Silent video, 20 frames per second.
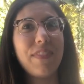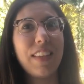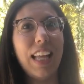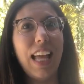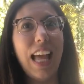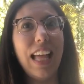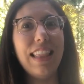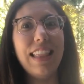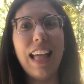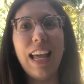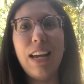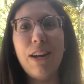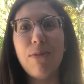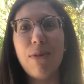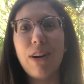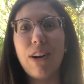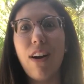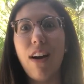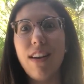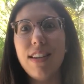And then in
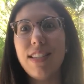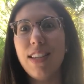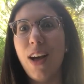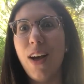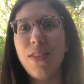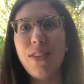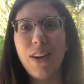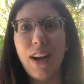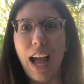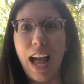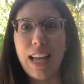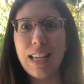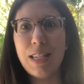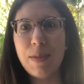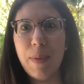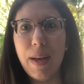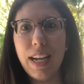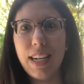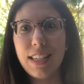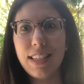regards to other
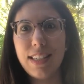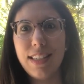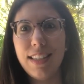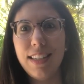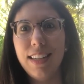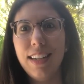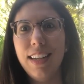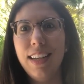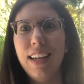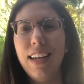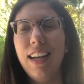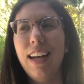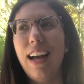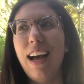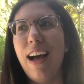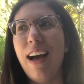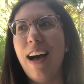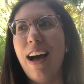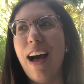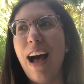aspects,
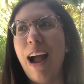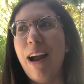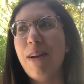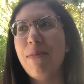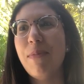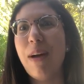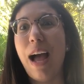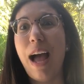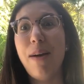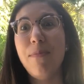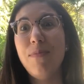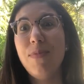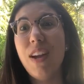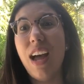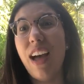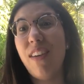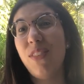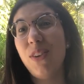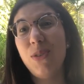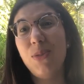I've
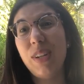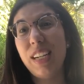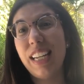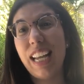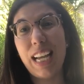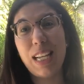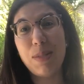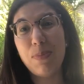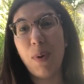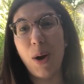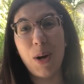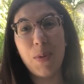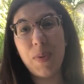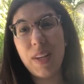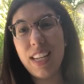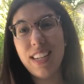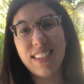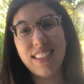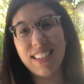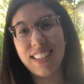never really liked
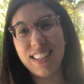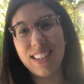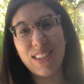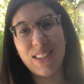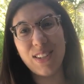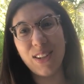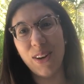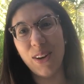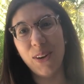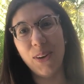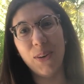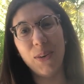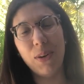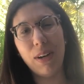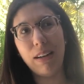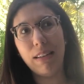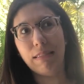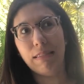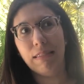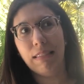Barbies, and
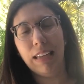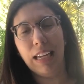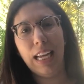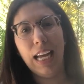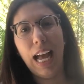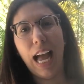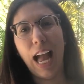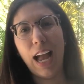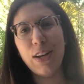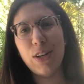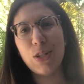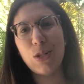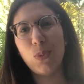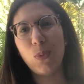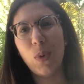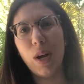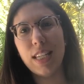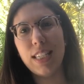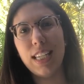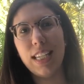so I just
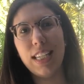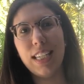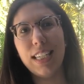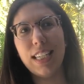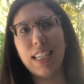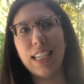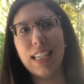wasn't.